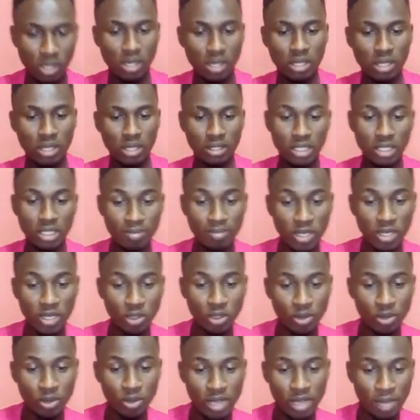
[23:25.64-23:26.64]
This menu
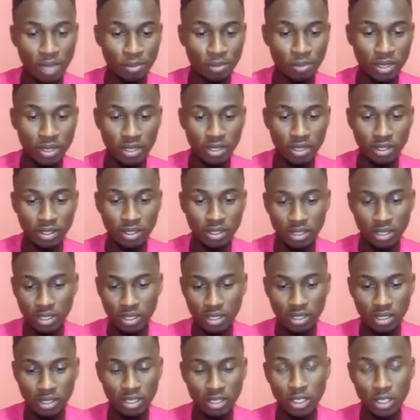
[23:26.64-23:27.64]
will appear.
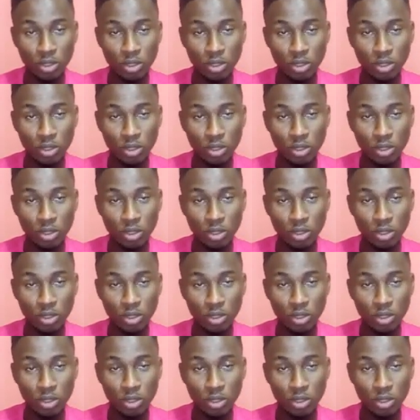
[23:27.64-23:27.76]
Click on